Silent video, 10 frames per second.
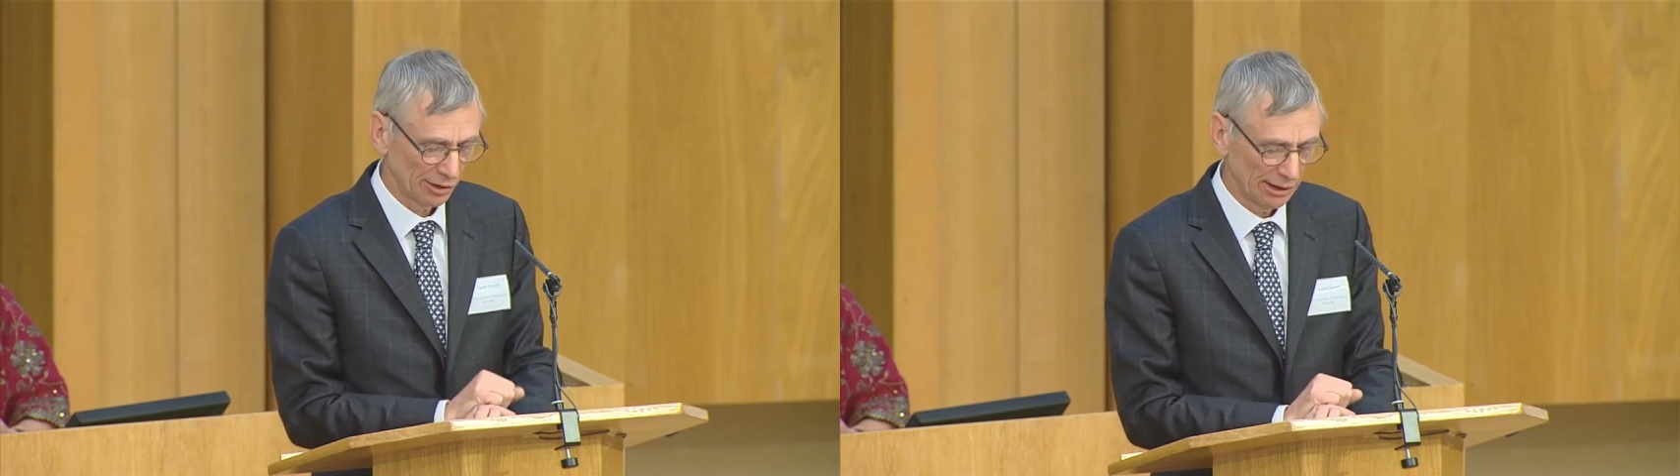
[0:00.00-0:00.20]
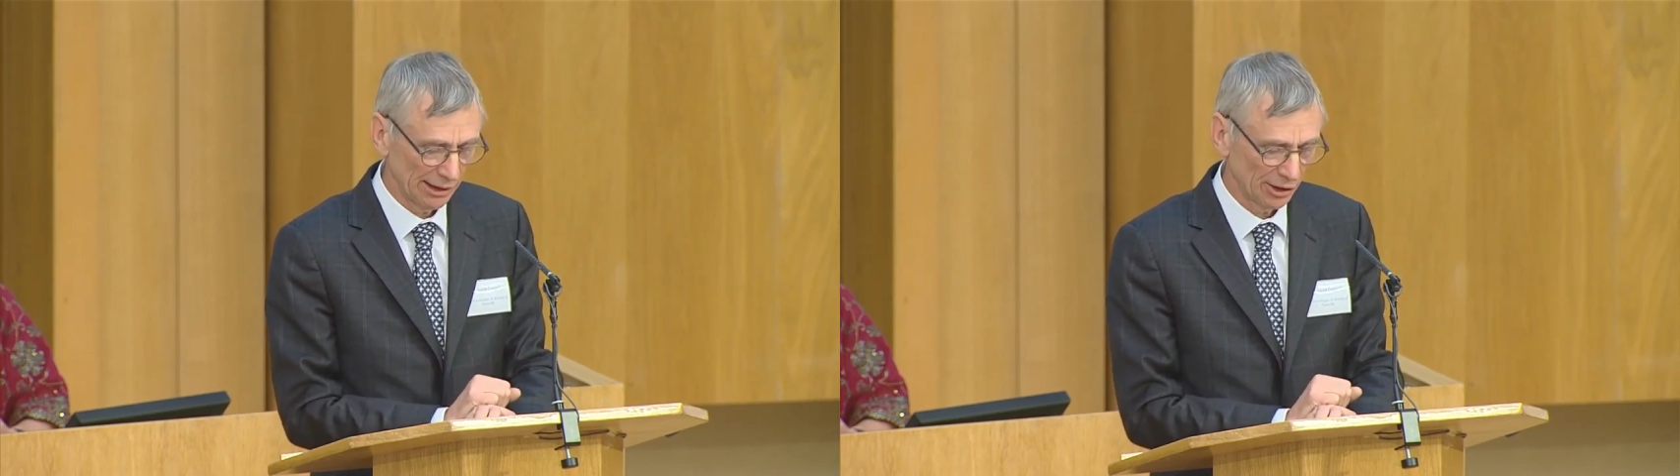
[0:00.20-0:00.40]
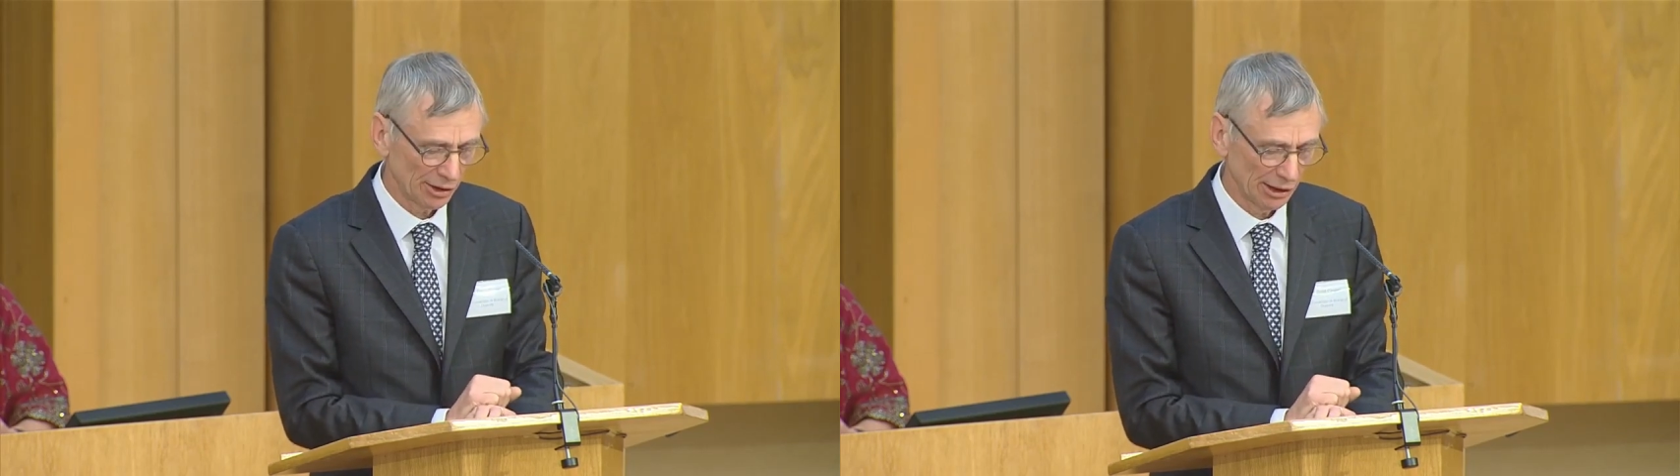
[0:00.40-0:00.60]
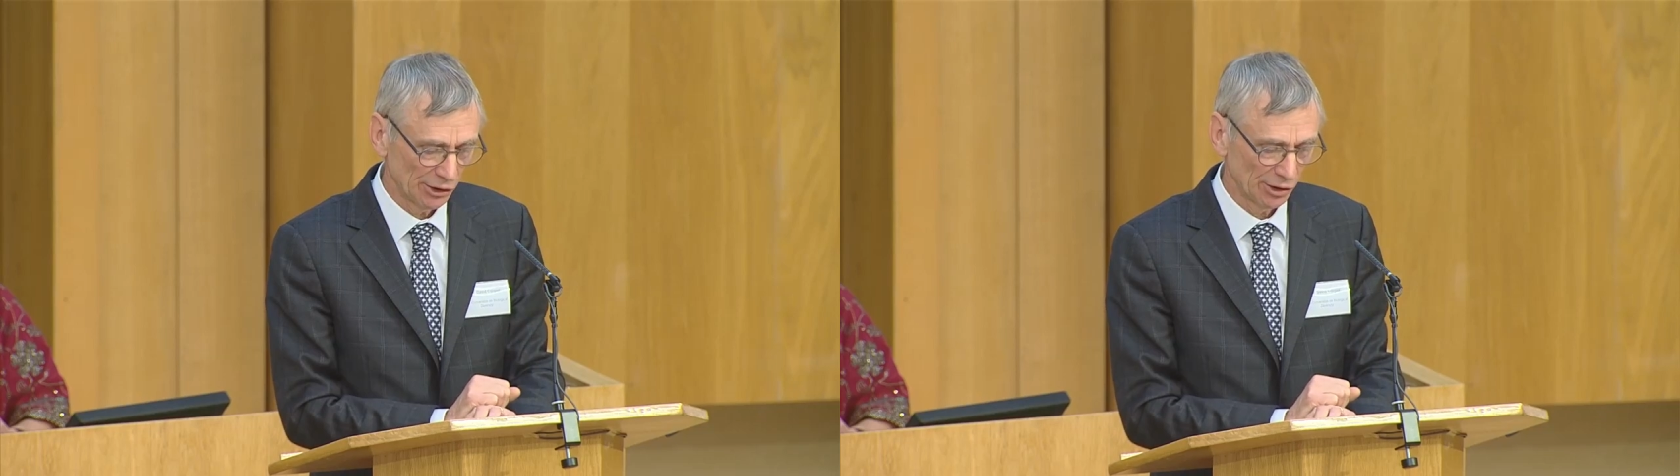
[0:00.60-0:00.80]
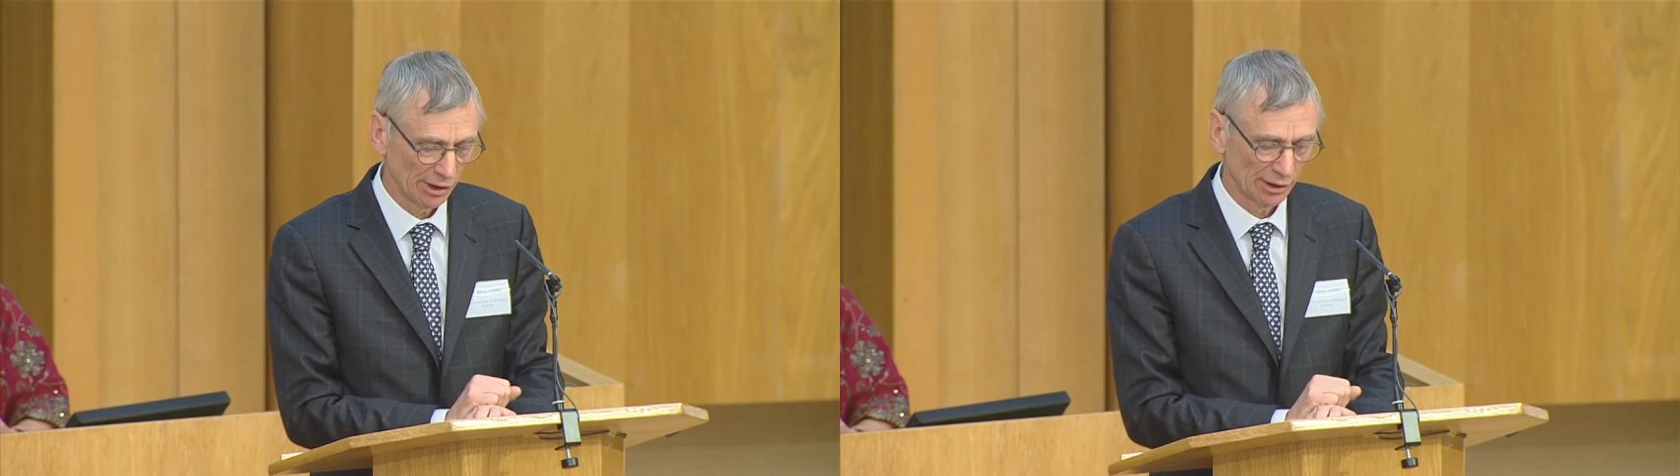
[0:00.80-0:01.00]

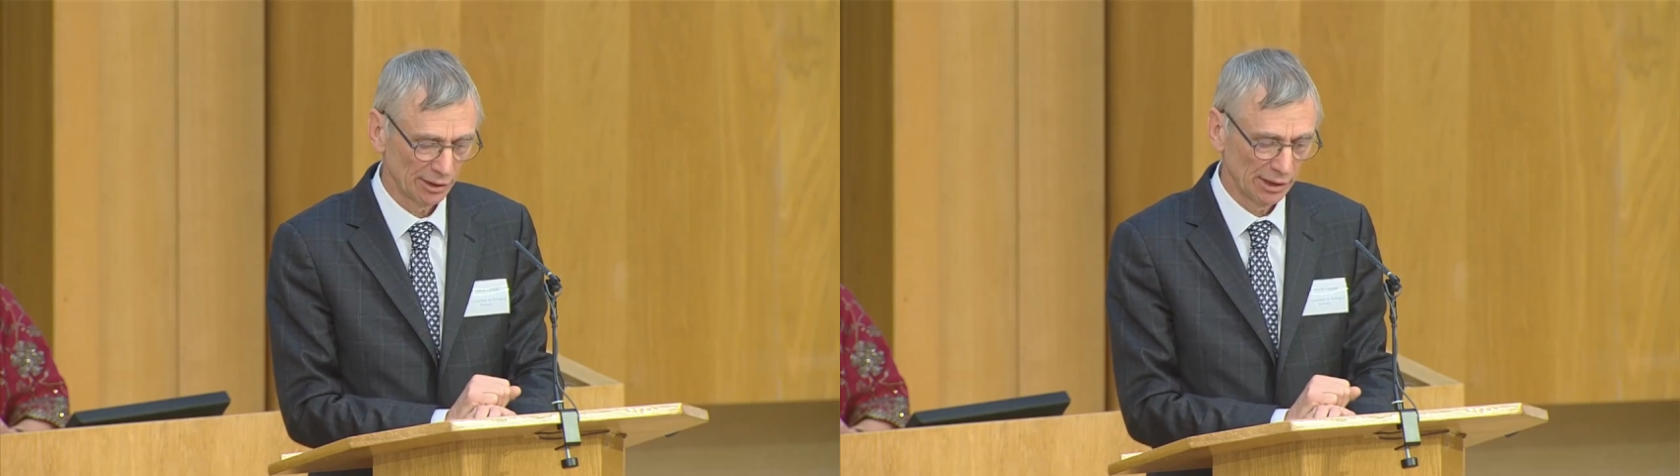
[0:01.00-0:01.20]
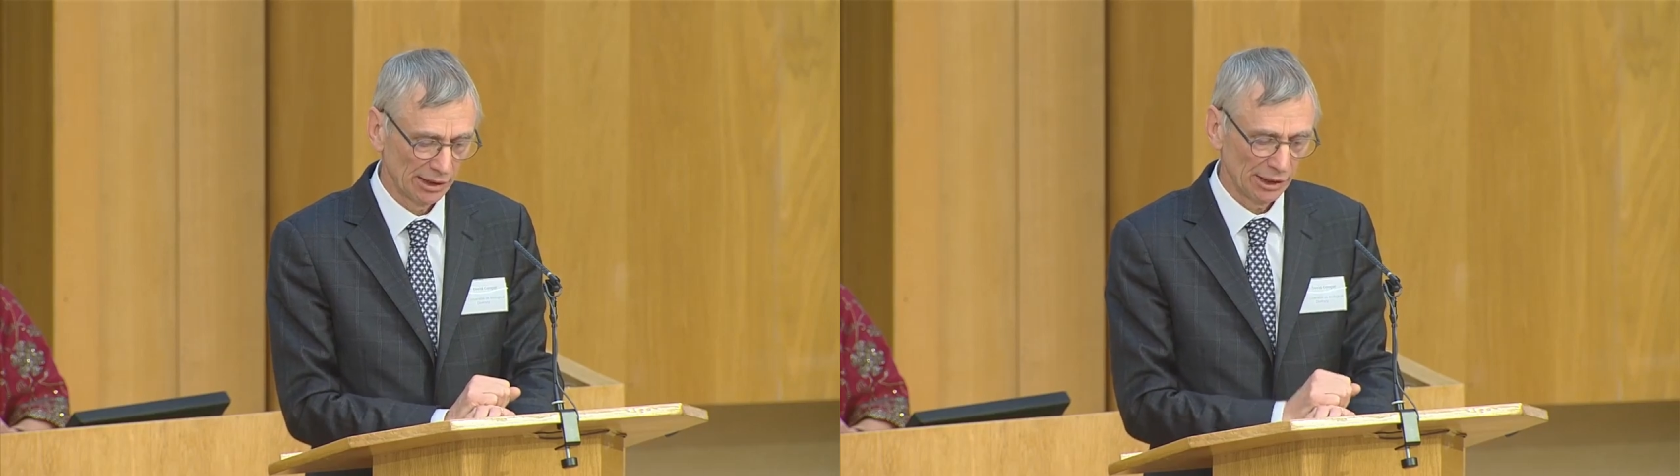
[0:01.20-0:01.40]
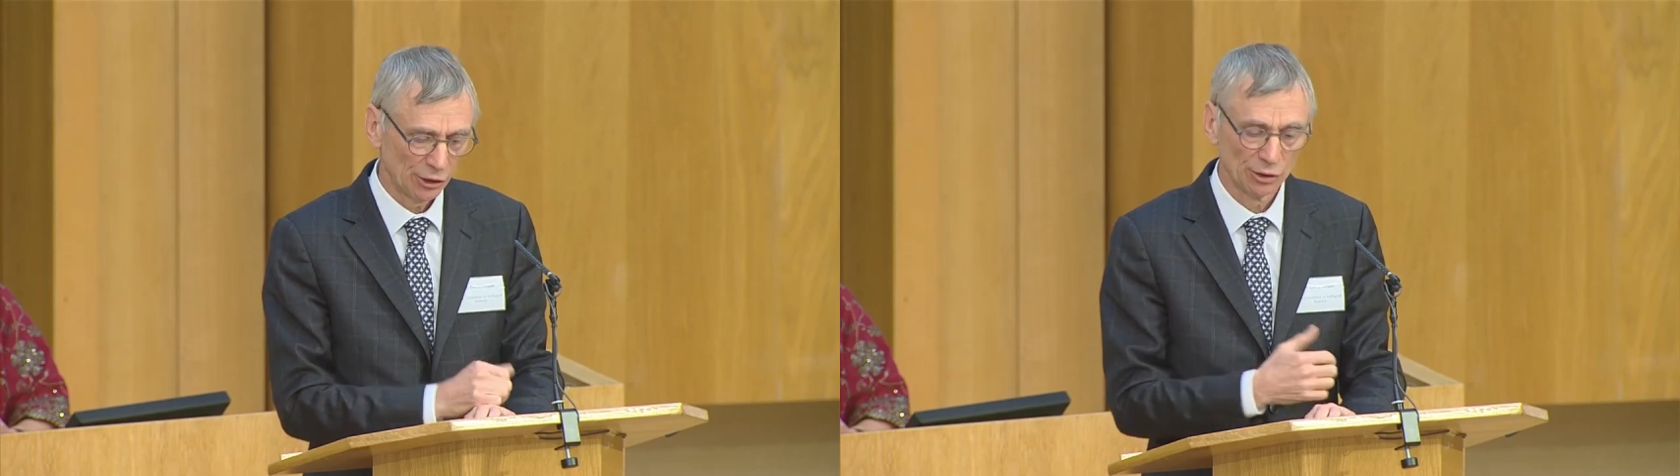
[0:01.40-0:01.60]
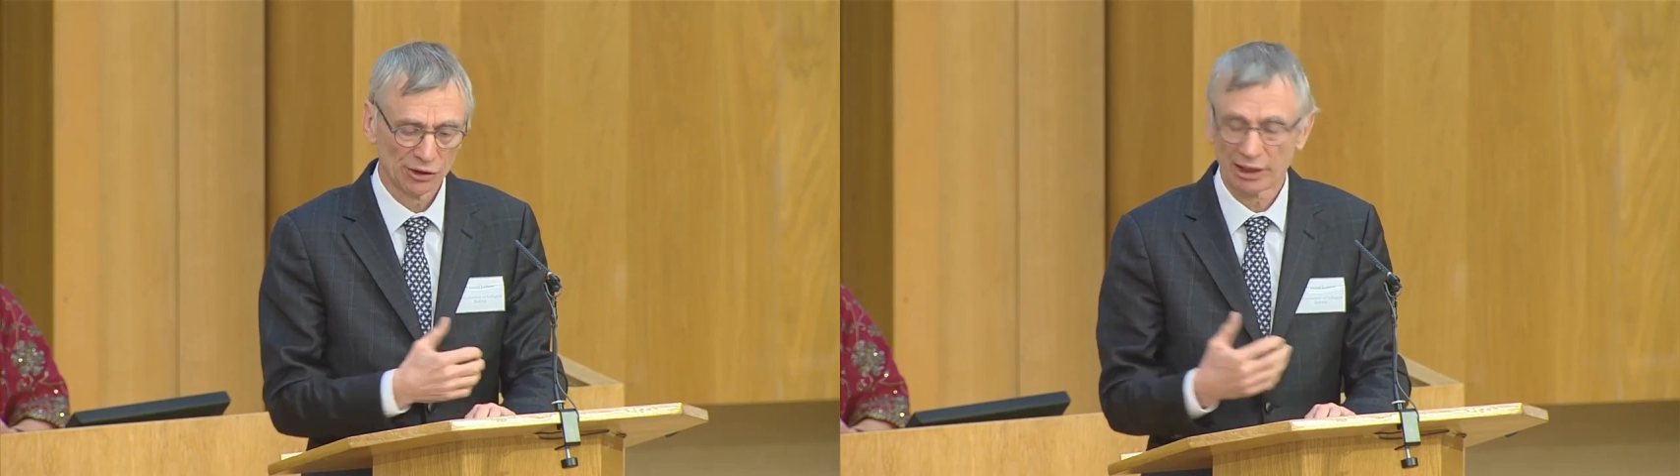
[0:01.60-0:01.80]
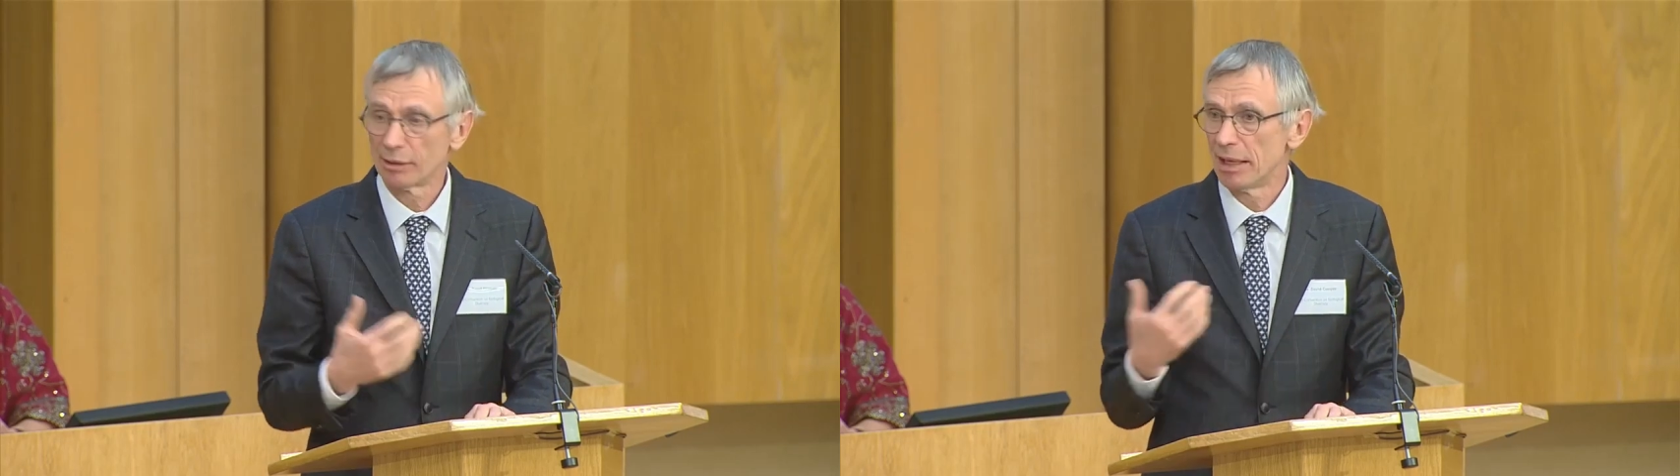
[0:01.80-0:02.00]
legislation that ensures
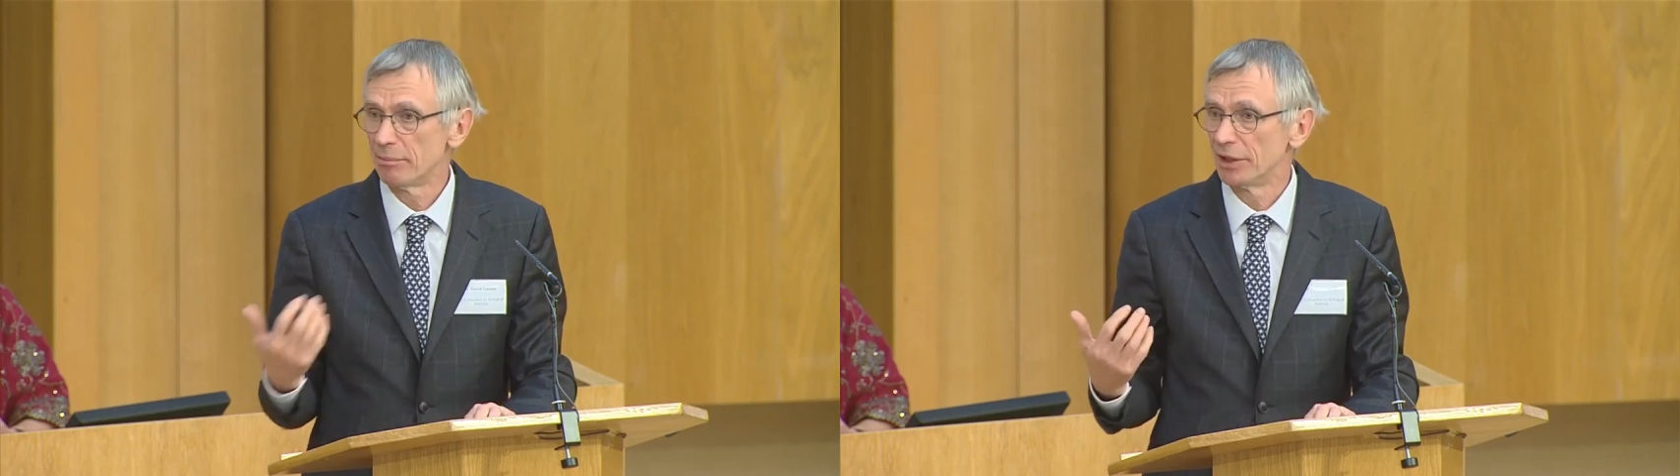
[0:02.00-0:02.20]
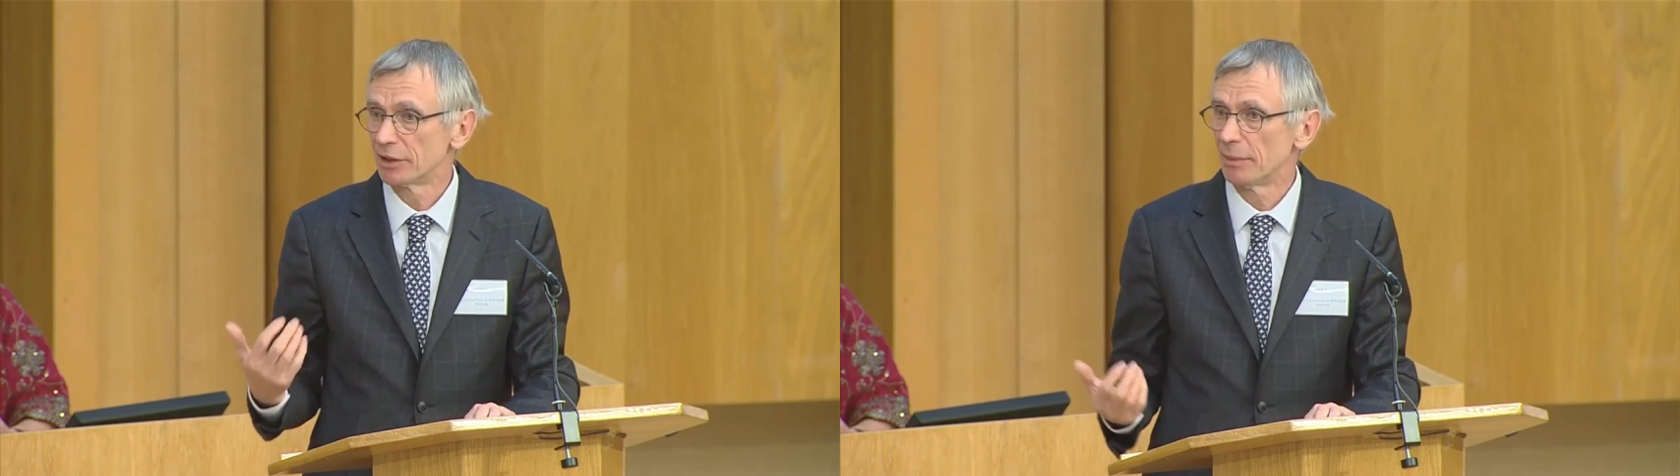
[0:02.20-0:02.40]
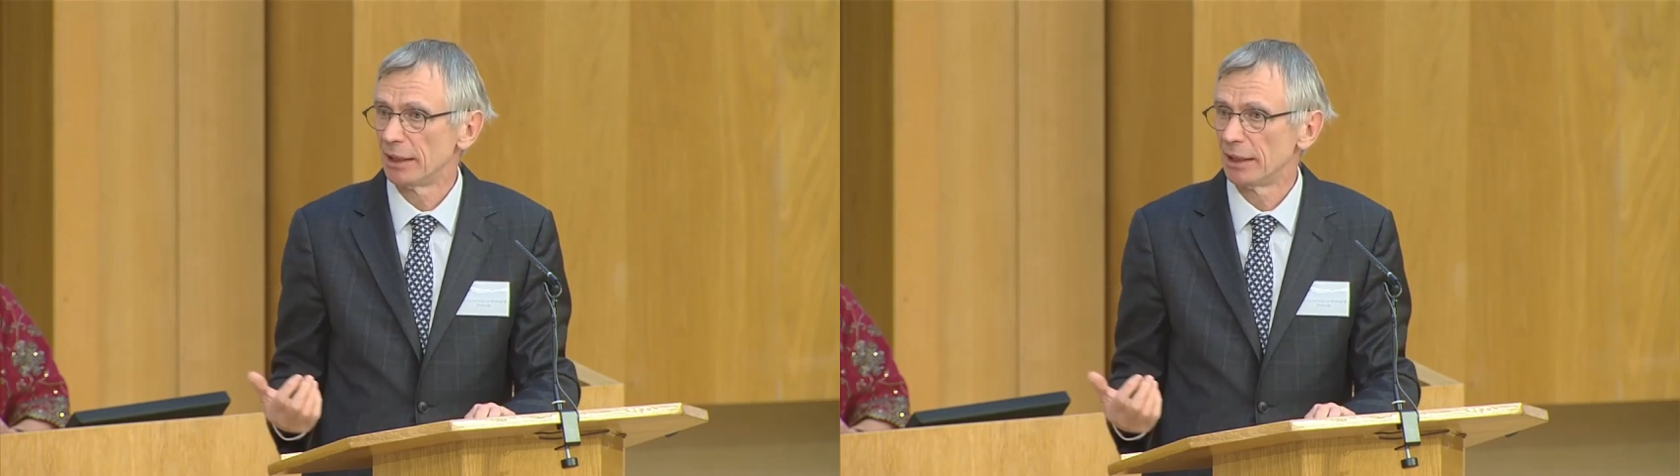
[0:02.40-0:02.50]
that commitments